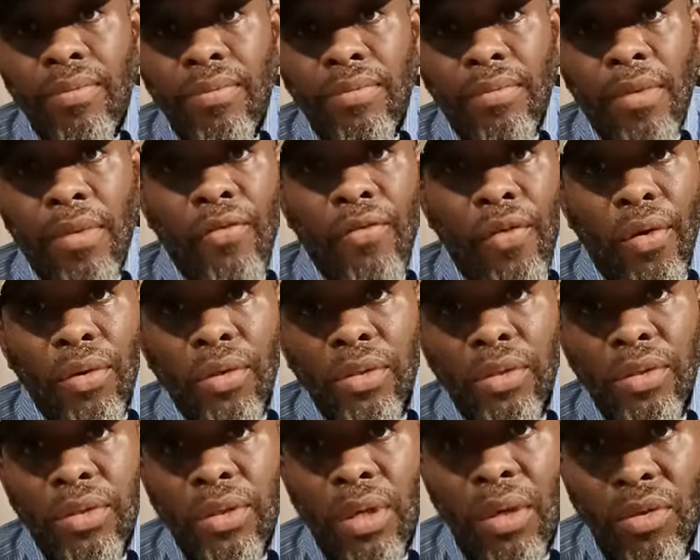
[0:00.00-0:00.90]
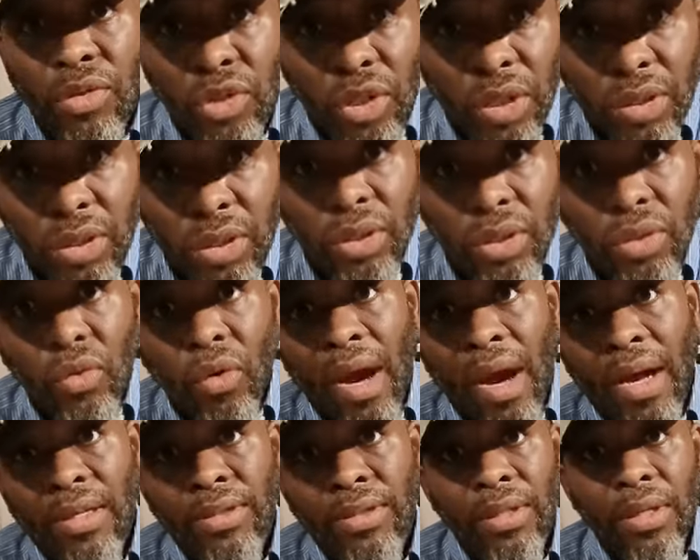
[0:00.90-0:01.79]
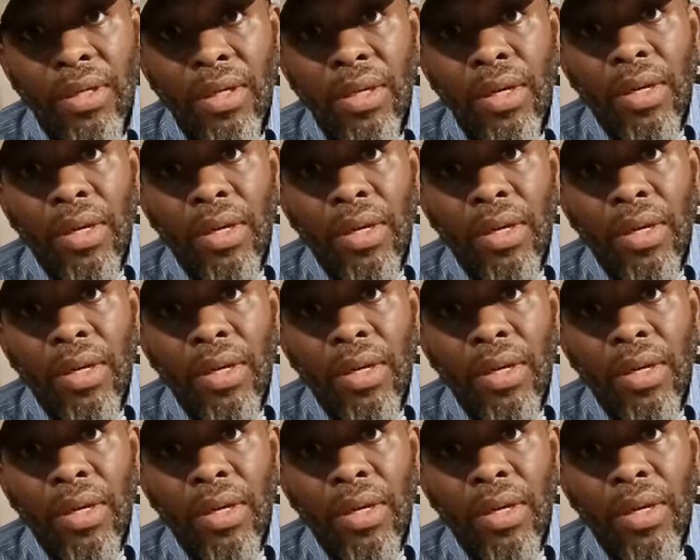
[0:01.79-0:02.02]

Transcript: My focus is on Jesus Christ,